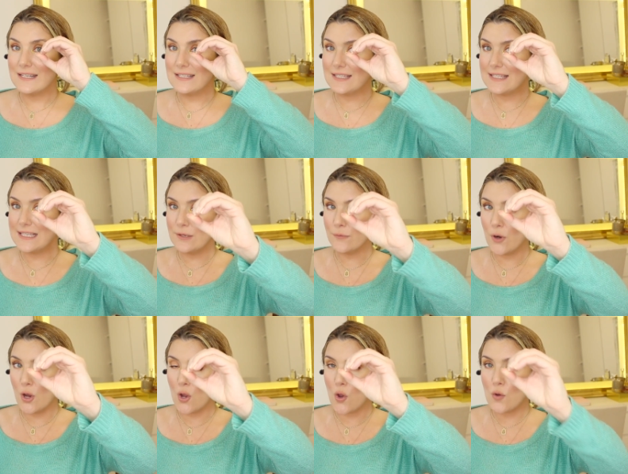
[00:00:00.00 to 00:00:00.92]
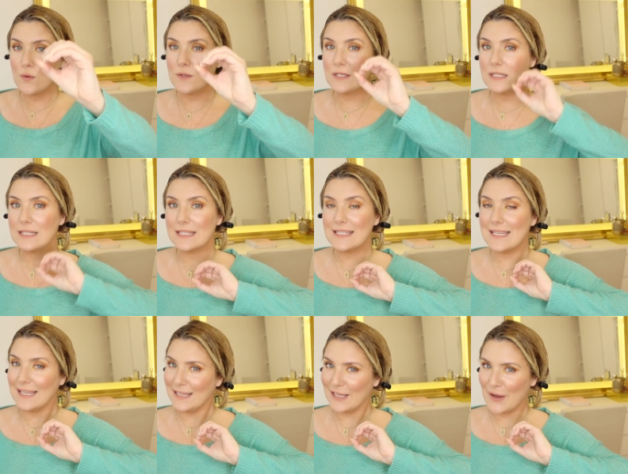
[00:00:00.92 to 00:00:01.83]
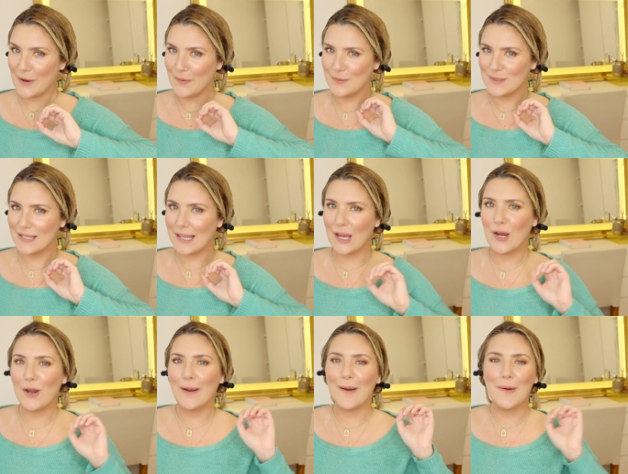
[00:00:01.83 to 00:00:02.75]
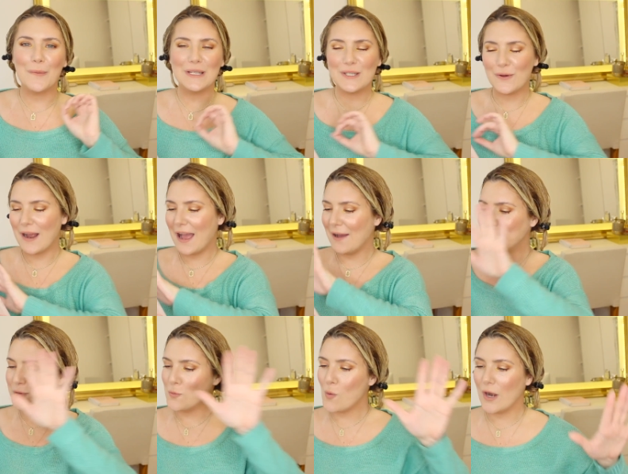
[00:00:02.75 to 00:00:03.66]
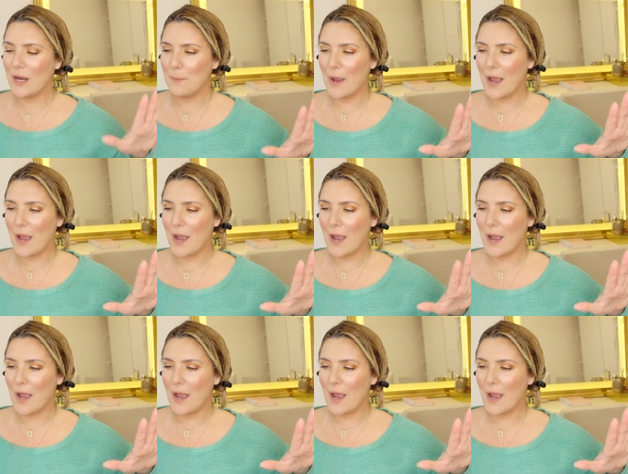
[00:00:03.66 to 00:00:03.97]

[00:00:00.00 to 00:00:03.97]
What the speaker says: zero silicones here. We don't have to worry